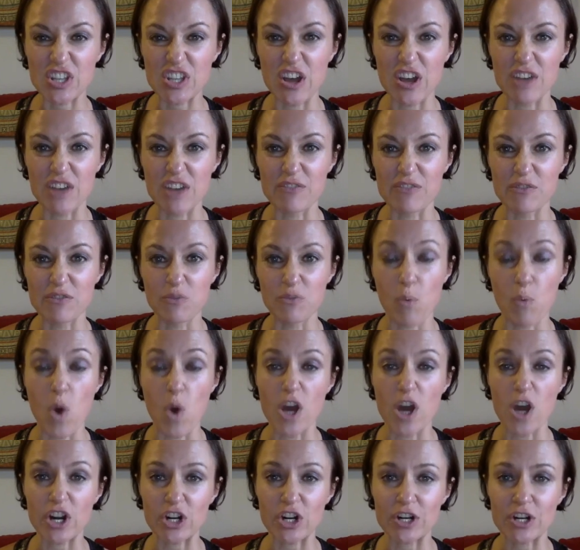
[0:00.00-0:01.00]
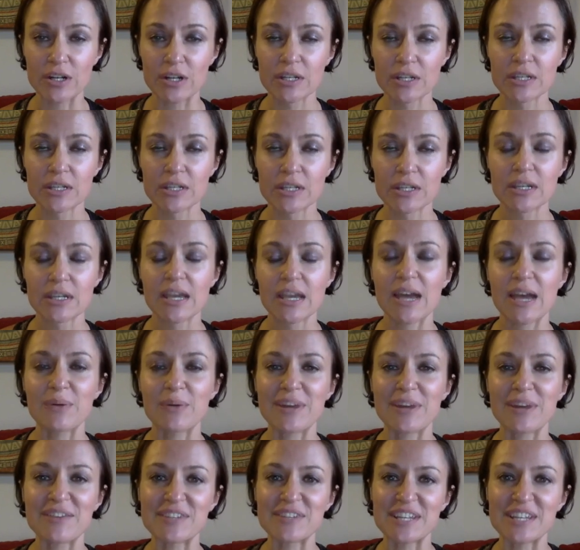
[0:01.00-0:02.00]
off of water. I would
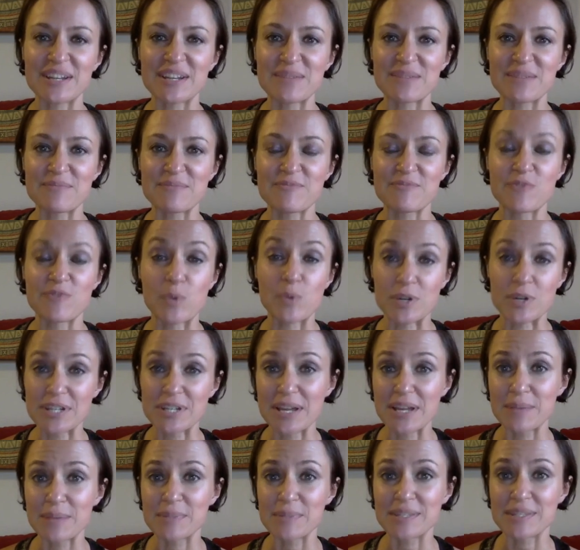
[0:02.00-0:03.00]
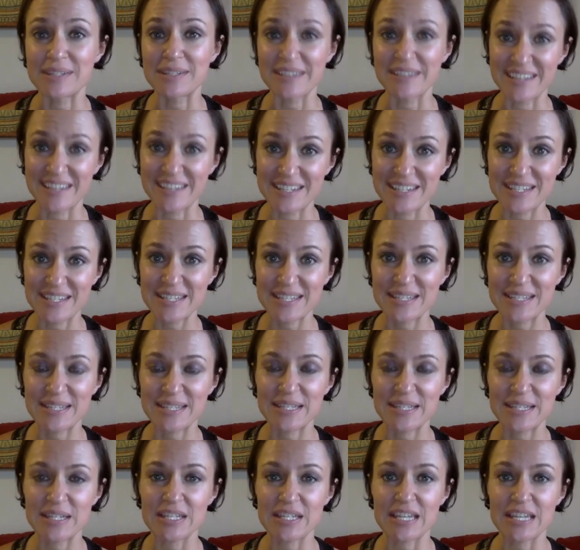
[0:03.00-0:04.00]
have to get up 4 times a night
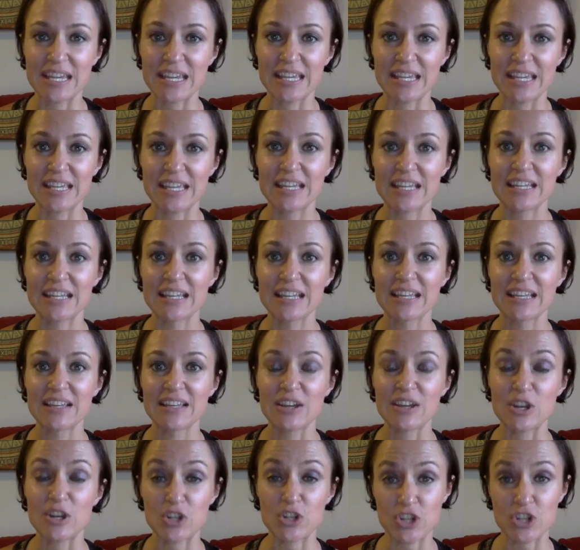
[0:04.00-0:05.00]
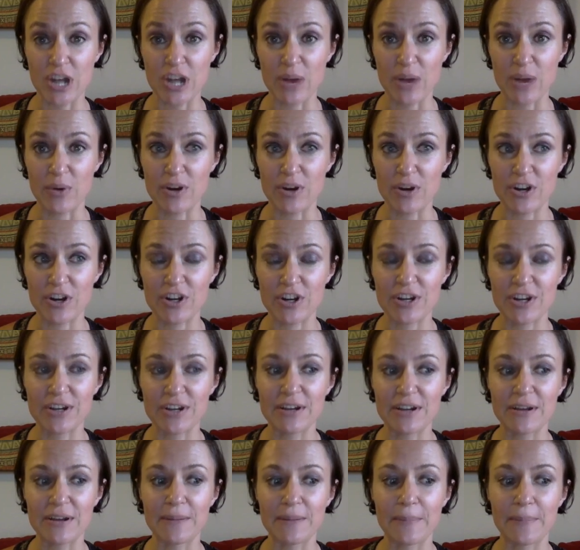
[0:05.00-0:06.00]
to take a shower
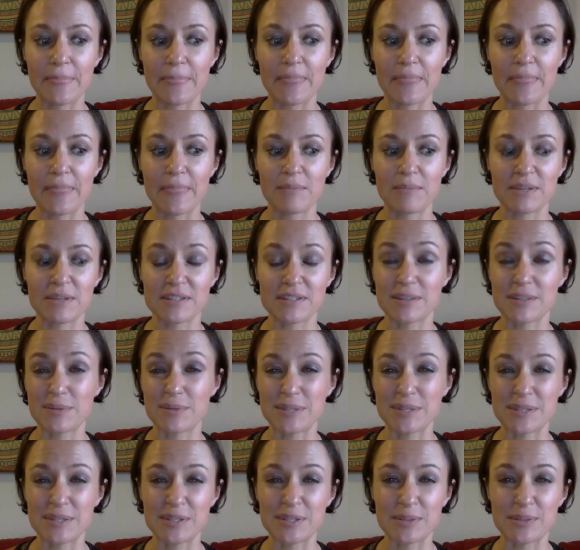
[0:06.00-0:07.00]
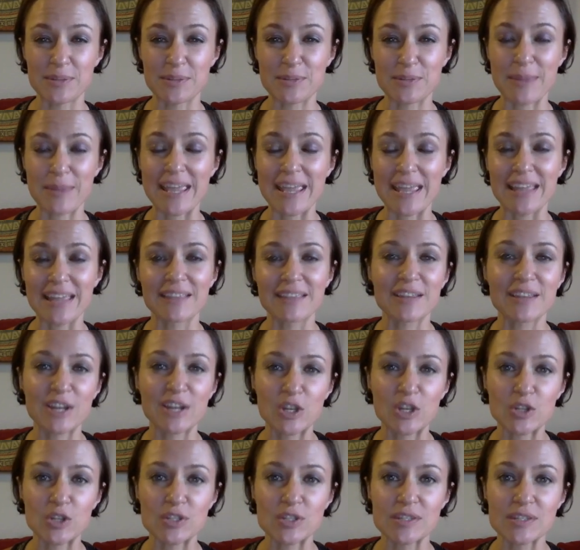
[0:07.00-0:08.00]
because I was in so much pain that I
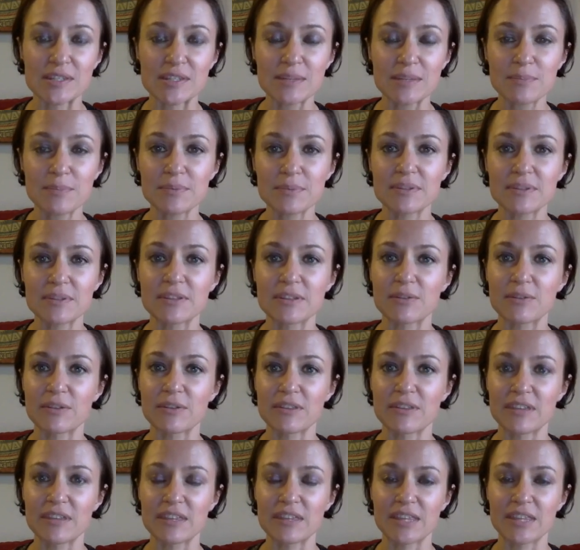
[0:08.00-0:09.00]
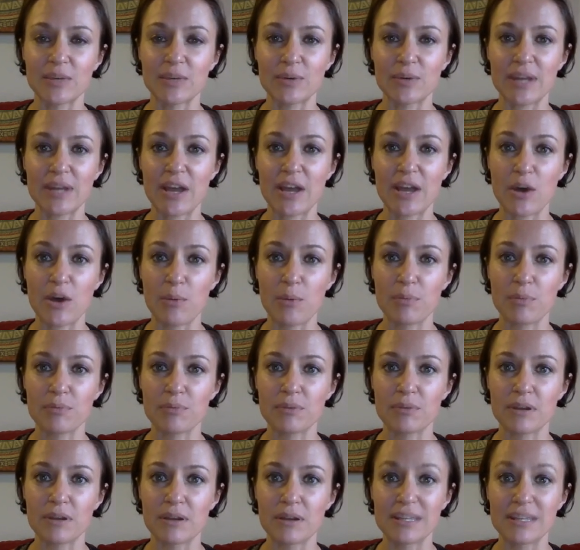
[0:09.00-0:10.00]
couldn't sleep. And the only thing that would help
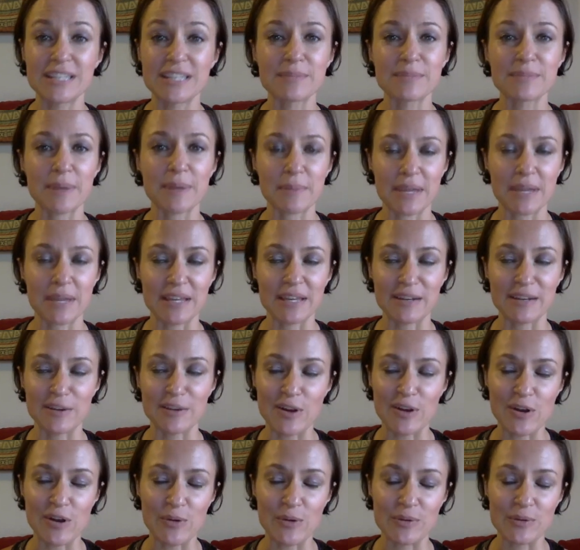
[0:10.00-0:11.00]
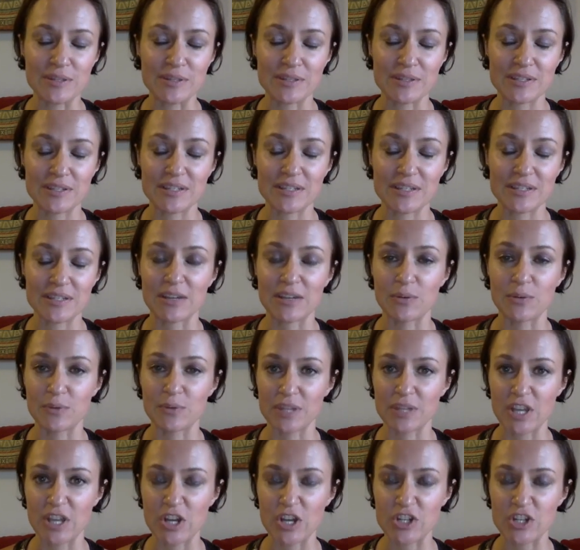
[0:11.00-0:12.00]
ease my pain at all was to take a really
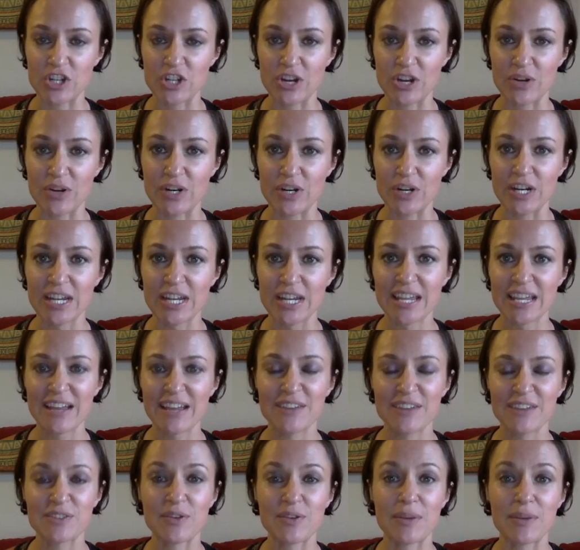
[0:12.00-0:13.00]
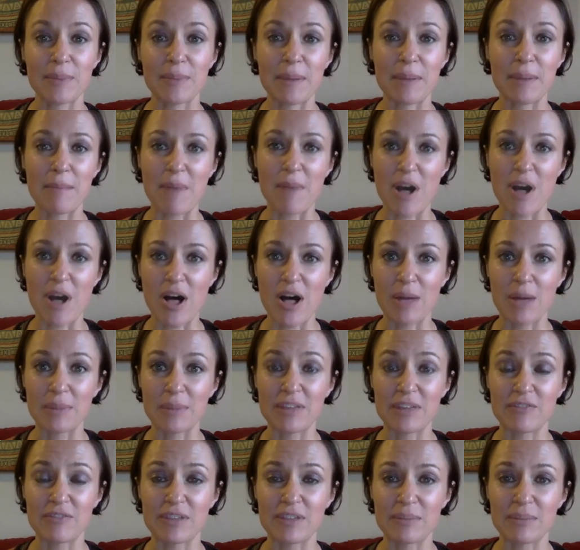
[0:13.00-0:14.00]
hot shower. So I had my mom
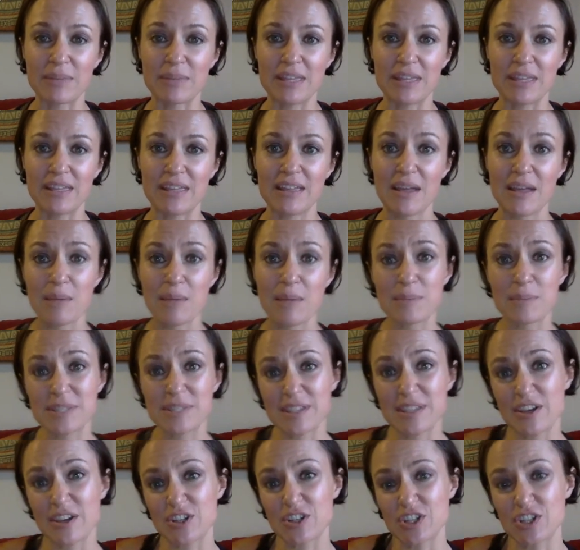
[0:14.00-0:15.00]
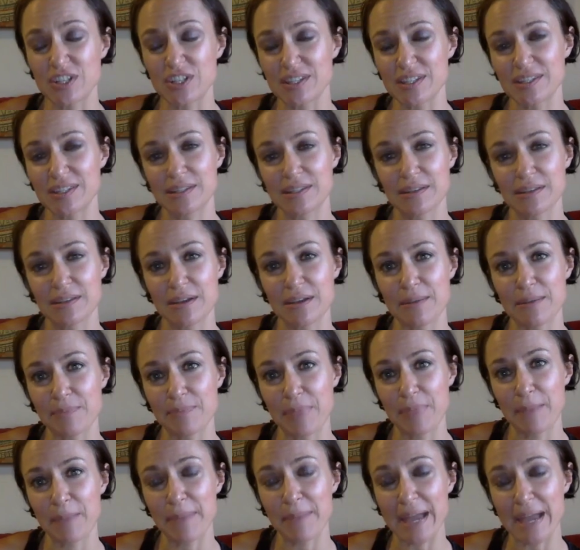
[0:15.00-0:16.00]
giving me massages
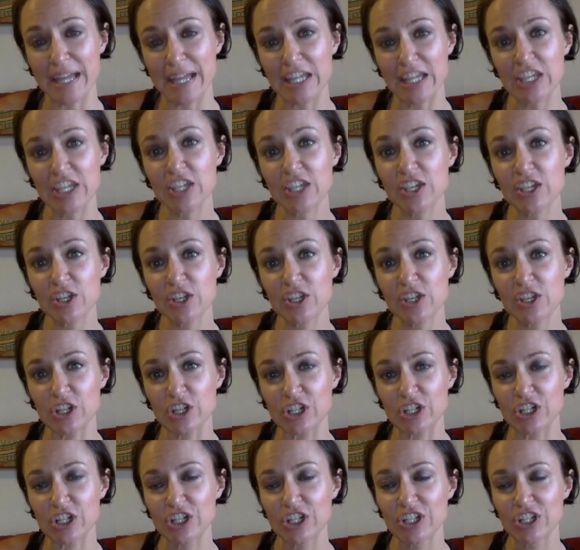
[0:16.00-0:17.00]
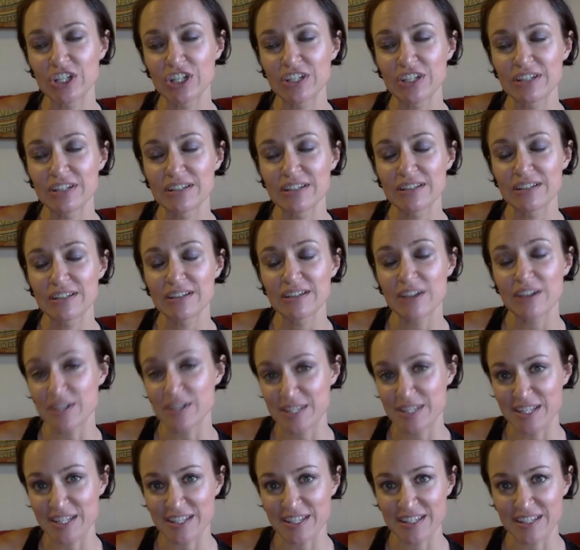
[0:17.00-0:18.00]
back here
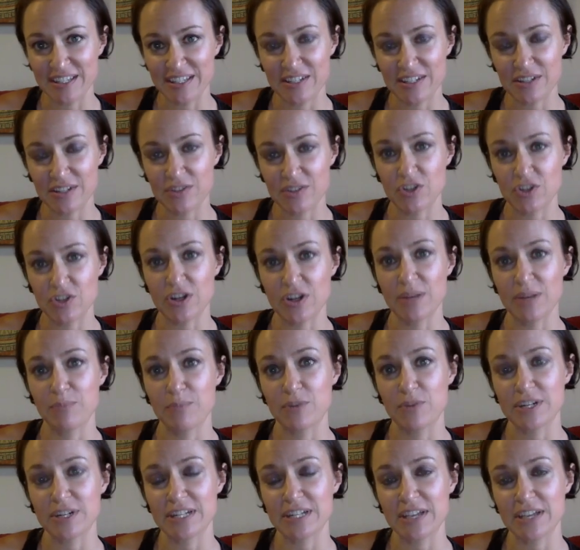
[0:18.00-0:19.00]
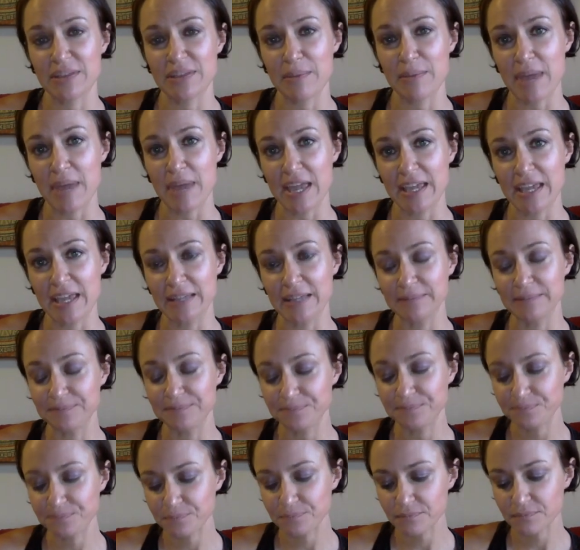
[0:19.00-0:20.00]
constantly to try and bring down the pain.
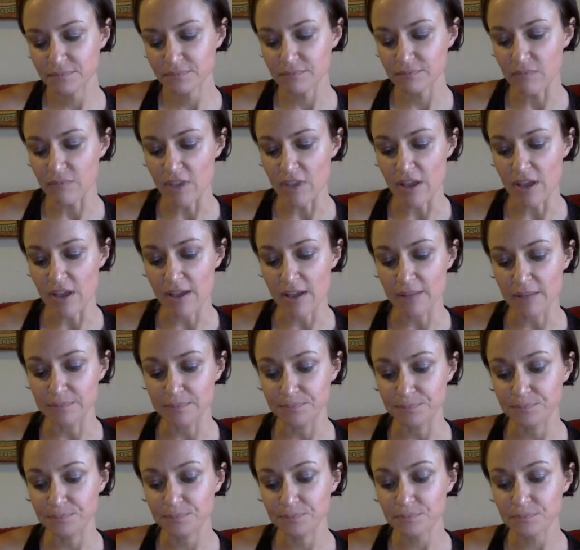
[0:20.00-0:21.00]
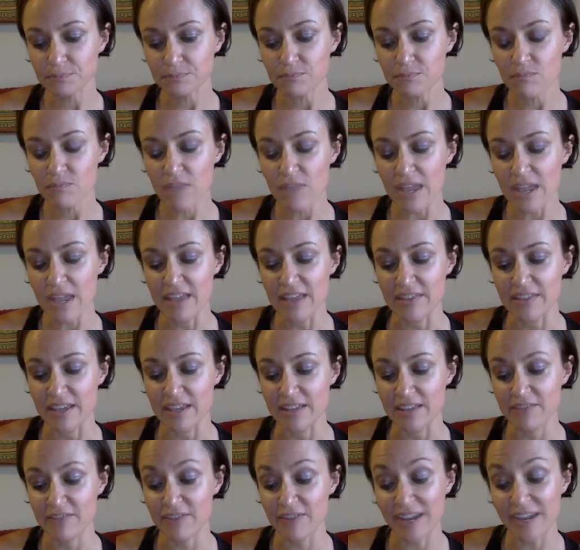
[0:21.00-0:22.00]
And
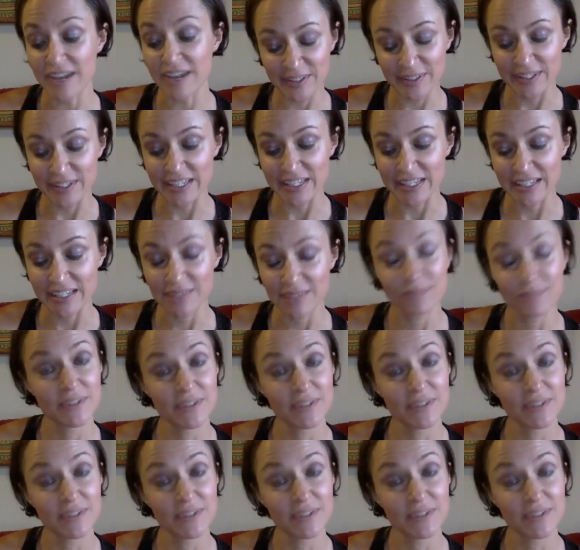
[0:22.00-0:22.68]
then finally,